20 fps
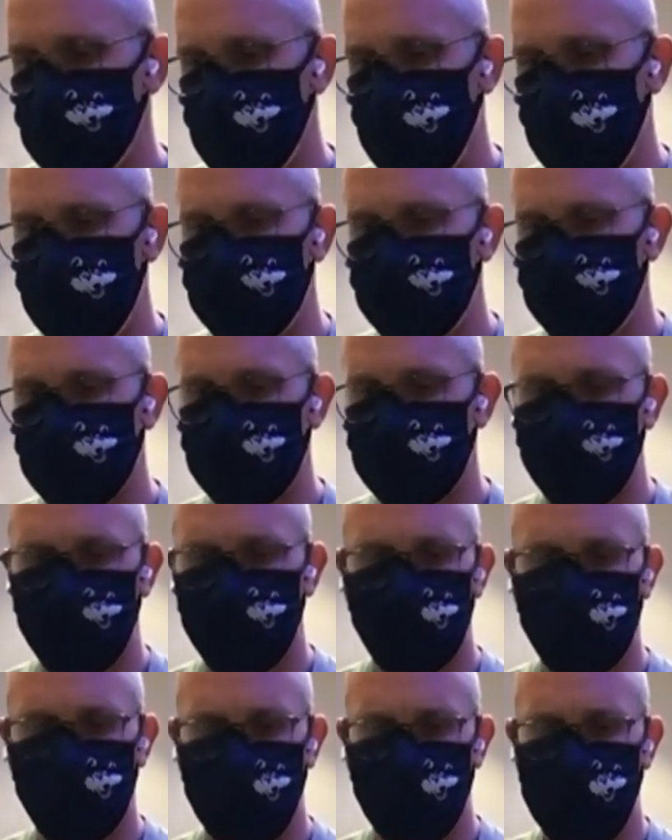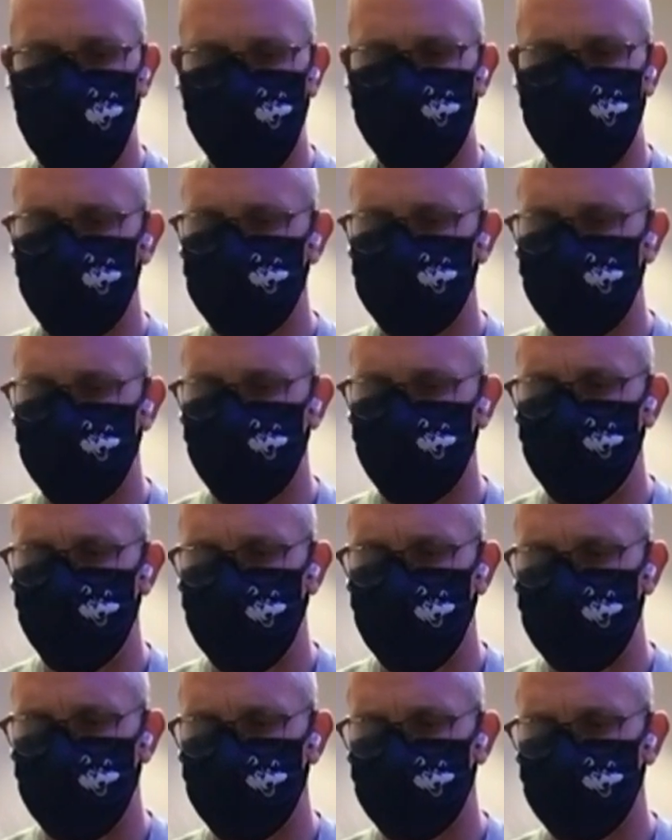James is a really good offensive
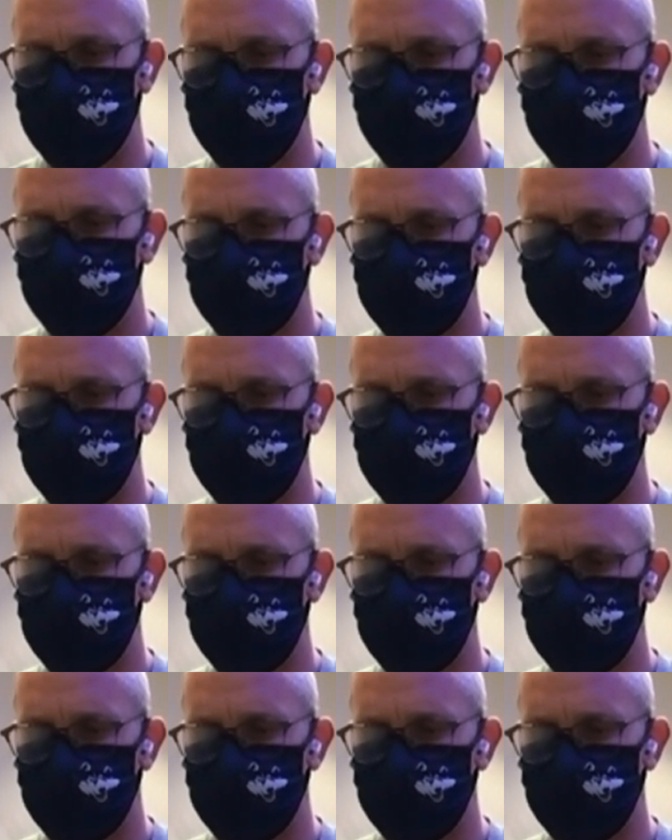rebounder too.